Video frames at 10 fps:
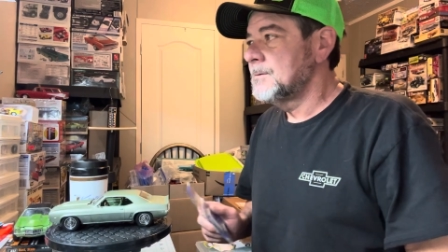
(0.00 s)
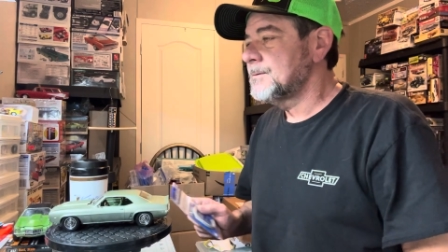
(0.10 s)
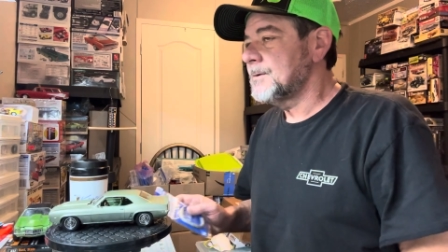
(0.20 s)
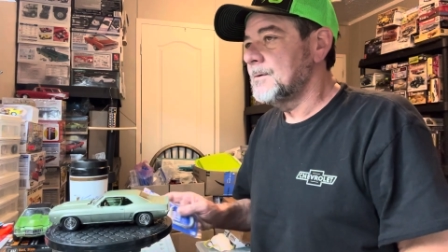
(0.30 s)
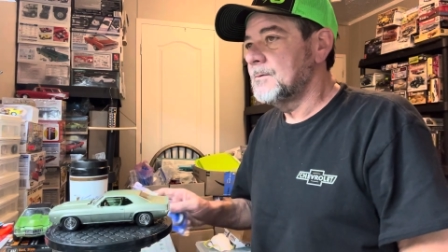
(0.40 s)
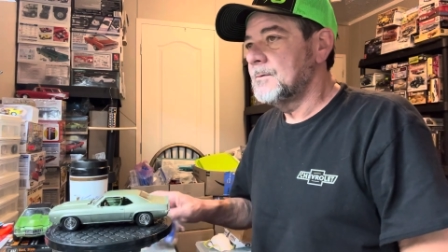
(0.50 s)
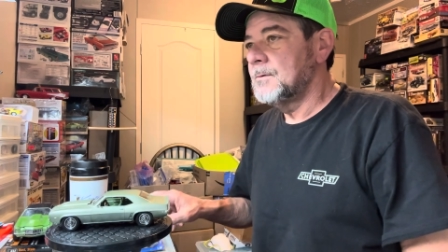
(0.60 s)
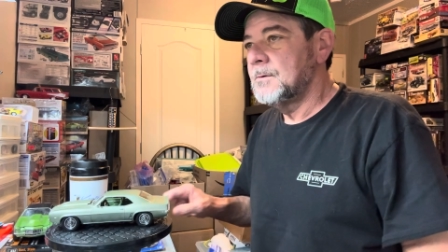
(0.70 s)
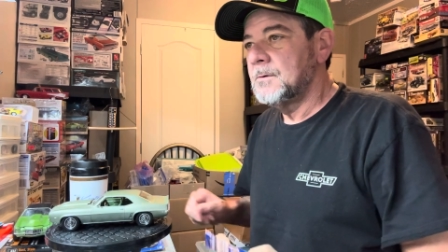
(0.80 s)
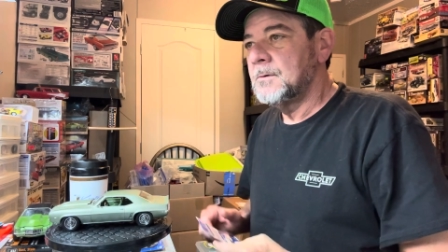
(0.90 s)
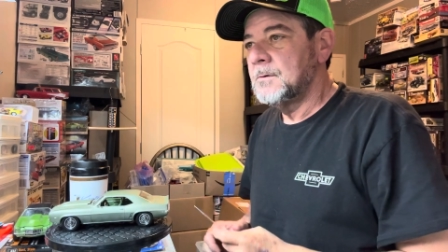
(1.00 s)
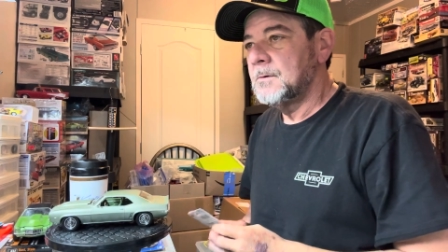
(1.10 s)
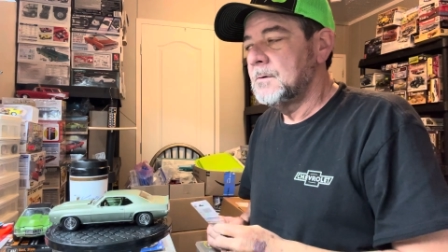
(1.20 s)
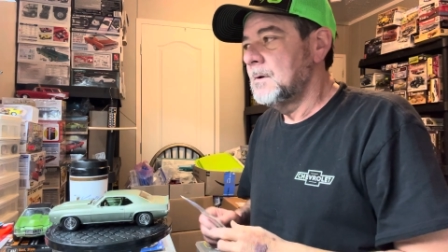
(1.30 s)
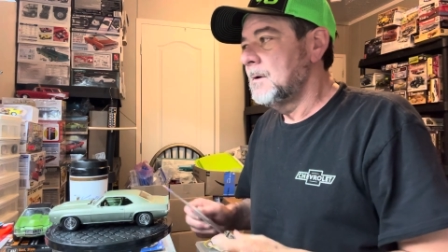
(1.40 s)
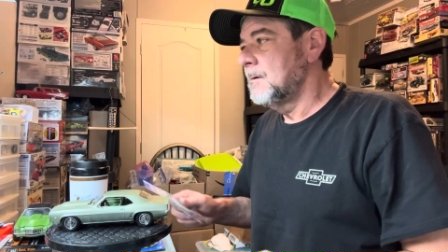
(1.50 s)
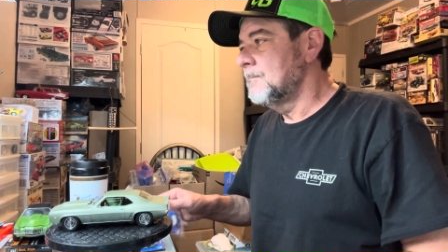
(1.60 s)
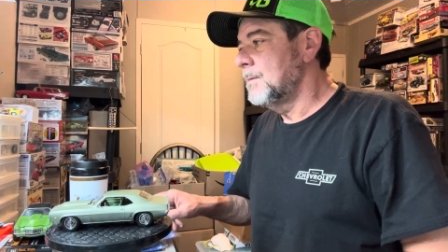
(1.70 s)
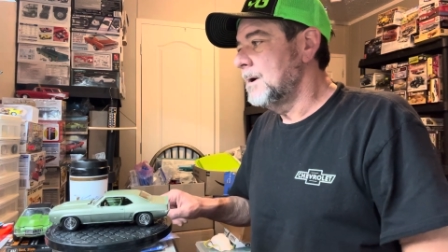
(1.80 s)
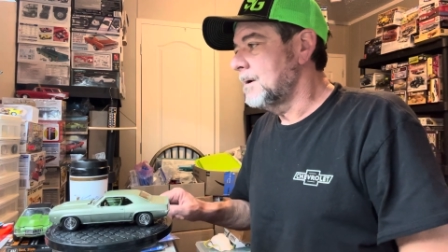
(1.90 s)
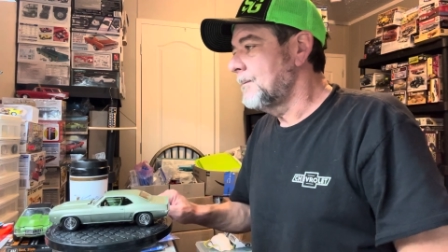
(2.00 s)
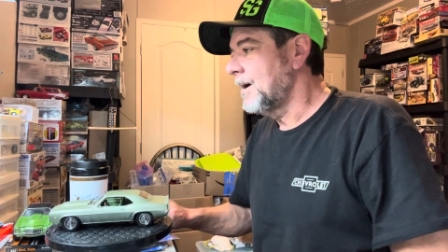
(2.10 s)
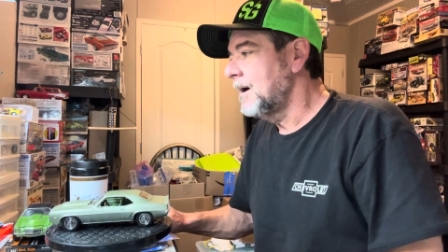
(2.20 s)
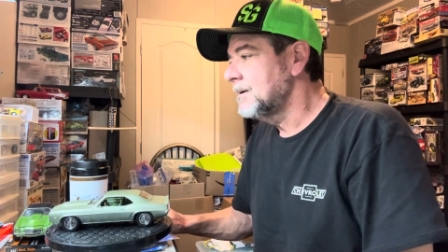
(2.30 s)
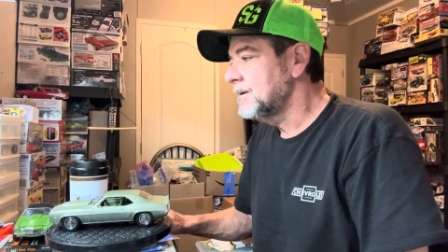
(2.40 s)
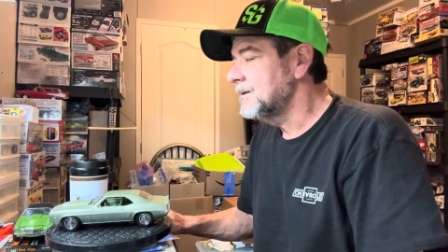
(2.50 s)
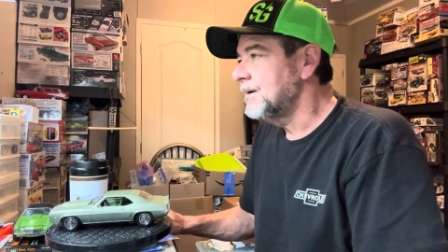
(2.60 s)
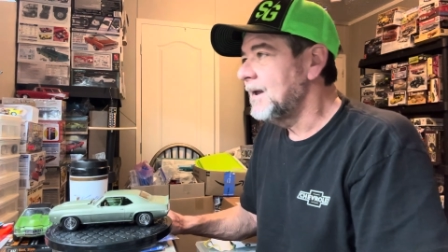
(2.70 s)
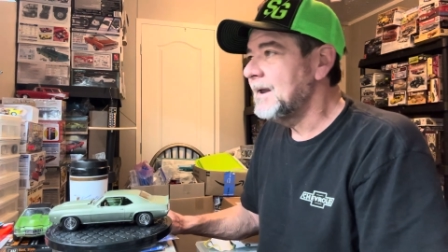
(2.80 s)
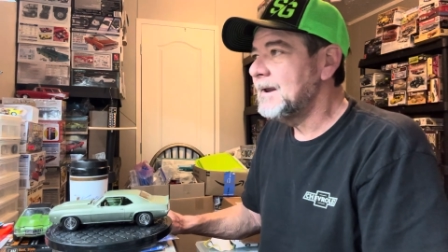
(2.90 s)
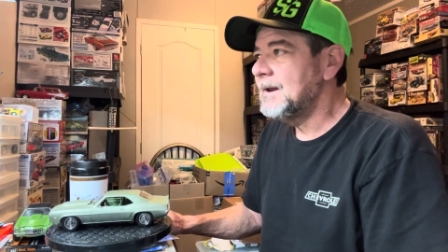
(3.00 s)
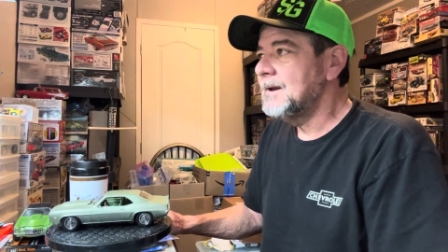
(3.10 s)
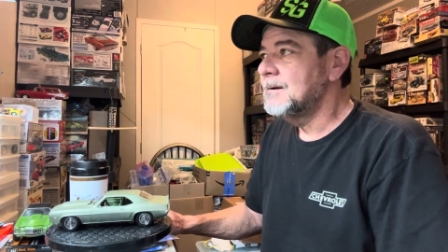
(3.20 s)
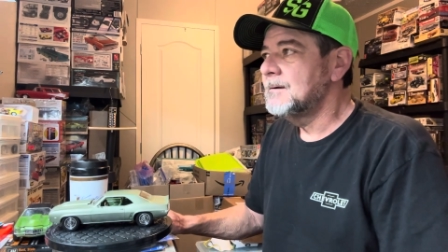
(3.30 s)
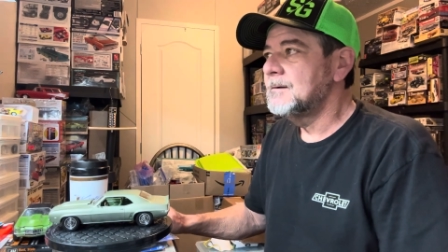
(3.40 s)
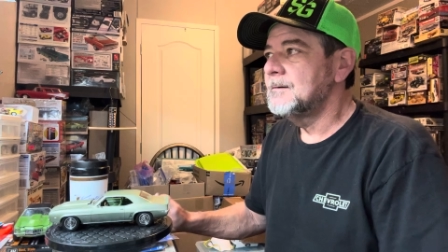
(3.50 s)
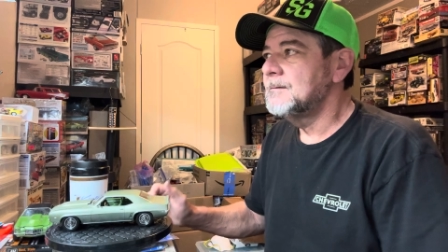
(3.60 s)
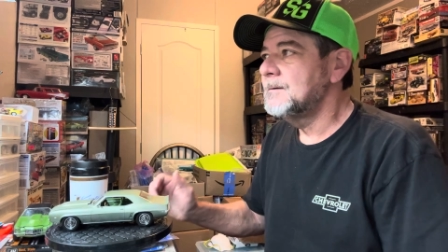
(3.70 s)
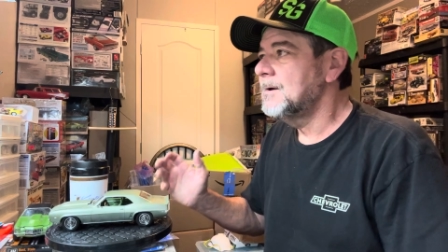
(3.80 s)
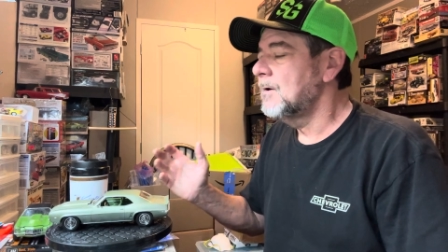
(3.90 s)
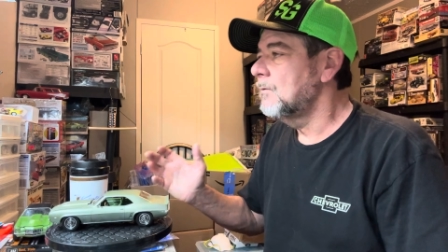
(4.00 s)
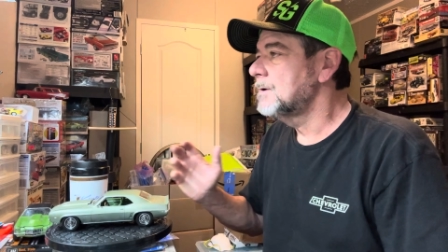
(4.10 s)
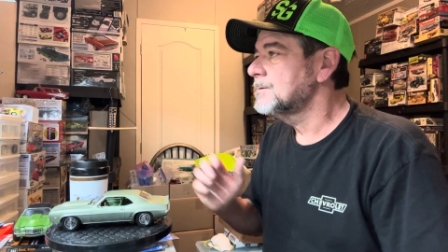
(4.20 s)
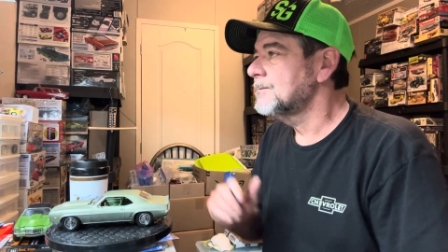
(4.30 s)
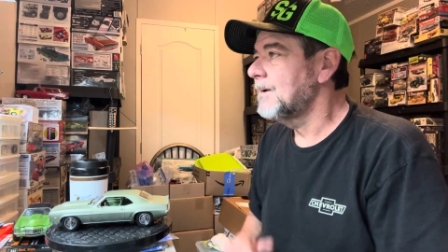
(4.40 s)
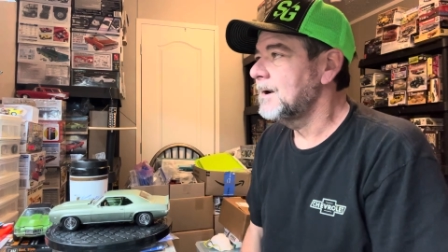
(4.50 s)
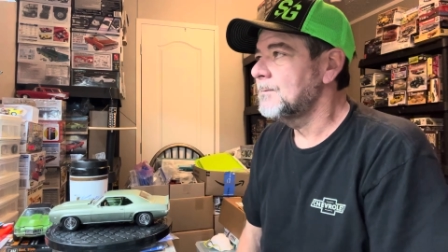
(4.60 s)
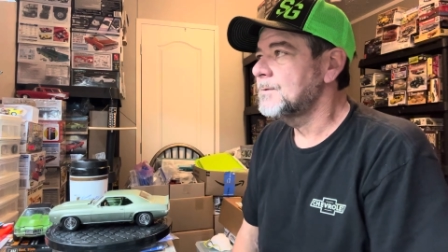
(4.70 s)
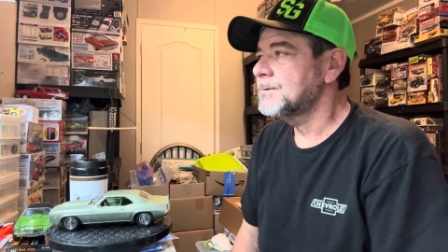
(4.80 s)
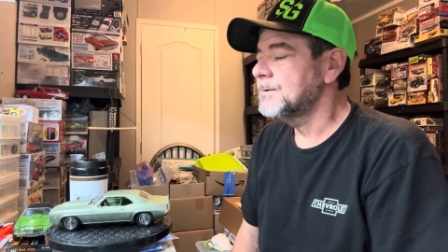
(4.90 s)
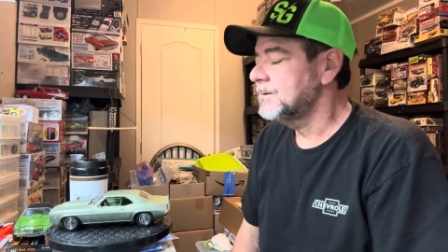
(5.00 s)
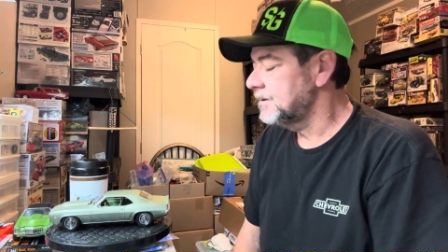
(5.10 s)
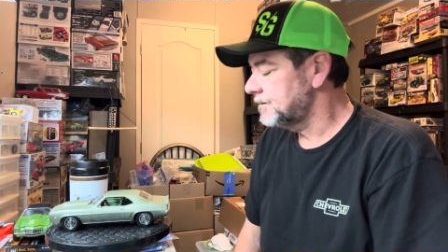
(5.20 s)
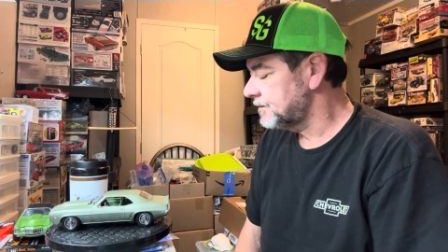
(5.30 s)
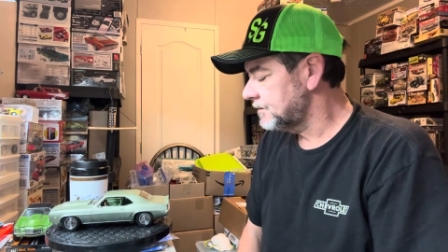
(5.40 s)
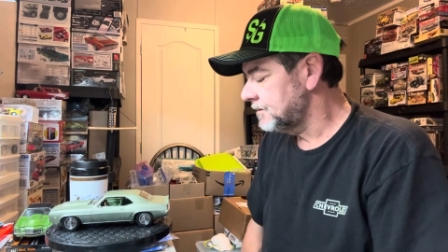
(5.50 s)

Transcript: So, but compared to today, you know, what's available to us,